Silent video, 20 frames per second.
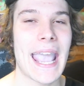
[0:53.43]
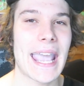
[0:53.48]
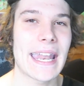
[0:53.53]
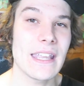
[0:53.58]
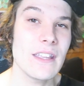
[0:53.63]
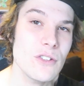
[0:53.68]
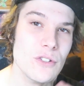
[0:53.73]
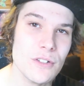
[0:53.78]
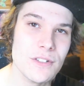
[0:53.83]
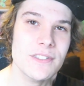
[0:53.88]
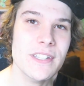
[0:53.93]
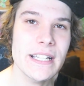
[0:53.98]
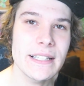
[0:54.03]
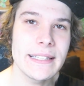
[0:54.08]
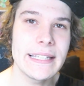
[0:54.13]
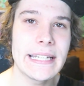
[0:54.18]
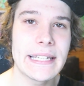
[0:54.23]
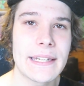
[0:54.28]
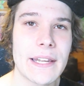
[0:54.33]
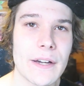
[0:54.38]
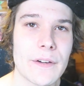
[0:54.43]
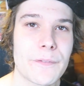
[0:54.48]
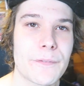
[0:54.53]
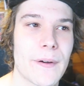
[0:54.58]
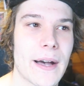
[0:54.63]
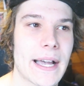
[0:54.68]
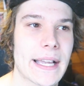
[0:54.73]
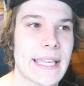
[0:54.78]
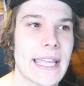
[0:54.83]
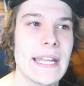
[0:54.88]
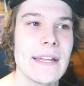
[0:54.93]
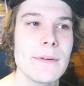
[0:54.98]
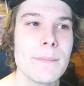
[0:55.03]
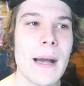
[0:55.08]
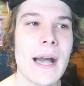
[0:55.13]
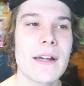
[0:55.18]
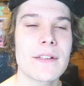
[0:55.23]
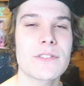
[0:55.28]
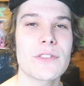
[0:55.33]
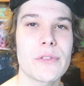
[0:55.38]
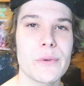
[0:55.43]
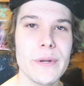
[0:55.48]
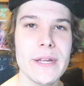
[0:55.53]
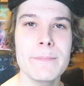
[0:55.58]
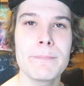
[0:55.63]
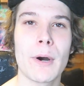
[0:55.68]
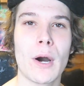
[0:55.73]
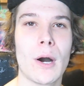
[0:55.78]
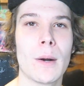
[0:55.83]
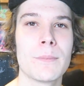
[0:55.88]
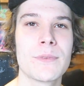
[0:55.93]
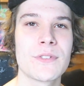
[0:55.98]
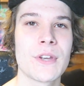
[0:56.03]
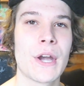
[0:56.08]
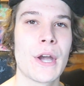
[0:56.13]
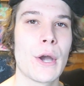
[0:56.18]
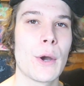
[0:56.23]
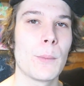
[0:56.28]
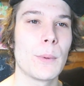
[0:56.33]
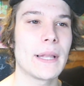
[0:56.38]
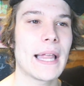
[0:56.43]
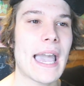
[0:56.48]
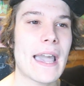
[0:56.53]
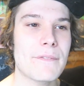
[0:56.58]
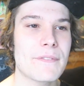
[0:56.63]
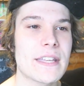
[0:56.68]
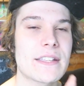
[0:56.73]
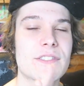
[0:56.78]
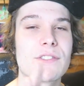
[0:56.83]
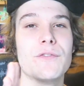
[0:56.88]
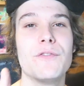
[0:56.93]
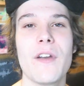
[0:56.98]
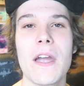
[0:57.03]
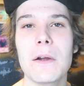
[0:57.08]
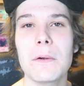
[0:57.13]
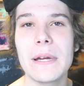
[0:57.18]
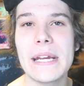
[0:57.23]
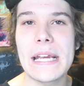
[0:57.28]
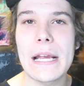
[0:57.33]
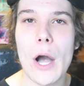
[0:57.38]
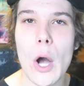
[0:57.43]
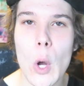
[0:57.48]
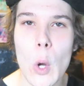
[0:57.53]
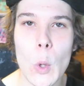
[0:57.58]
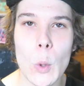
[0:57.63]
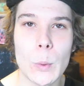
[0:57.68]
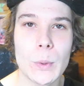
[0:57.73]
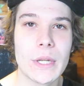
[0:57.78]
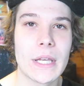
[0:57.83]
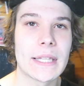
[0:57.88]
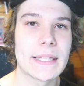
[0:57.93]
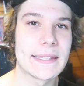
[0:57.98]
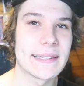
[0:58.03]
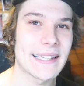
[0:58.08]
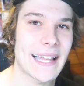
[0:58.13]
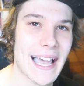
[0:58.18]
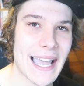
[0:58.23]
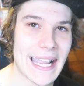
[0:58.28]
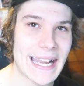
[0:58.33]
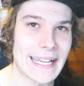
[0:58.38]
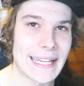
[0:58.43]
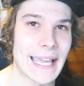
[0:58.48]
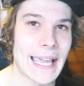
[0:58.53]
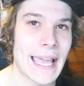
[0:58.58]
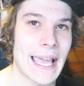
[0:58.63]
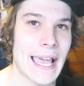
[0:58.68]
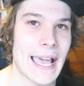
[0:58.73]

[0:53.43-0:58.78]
And interestingly enough, uh, Kingdom Hearts 3 pops will have its very own line.